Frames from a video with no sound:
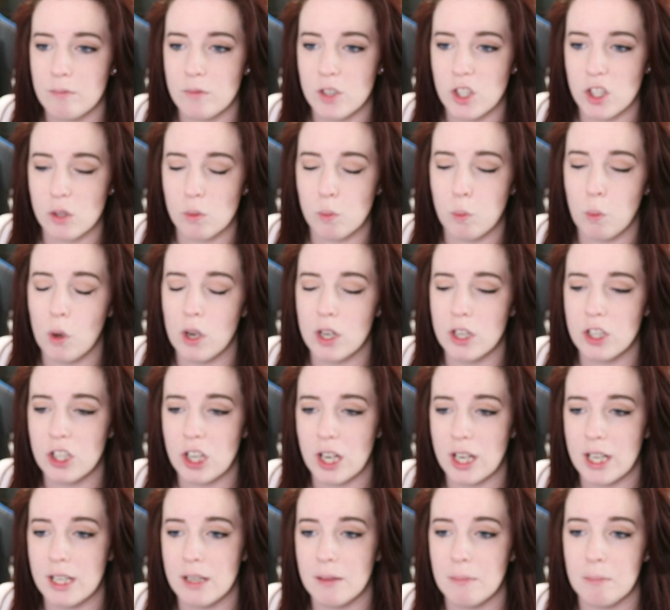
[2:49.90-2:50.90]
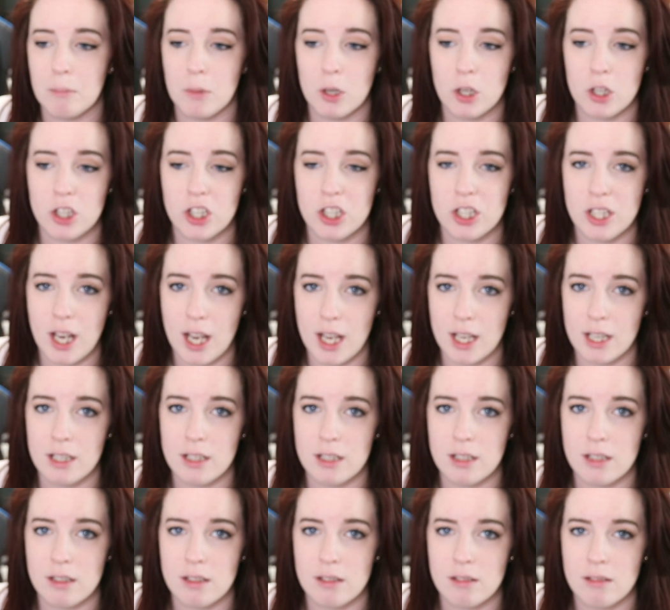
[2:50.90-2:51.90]
just one giant merch
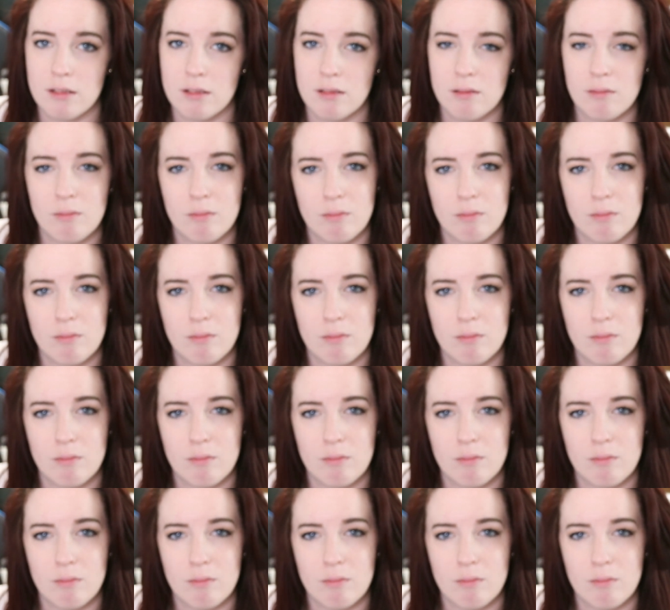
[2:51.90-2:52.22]
tent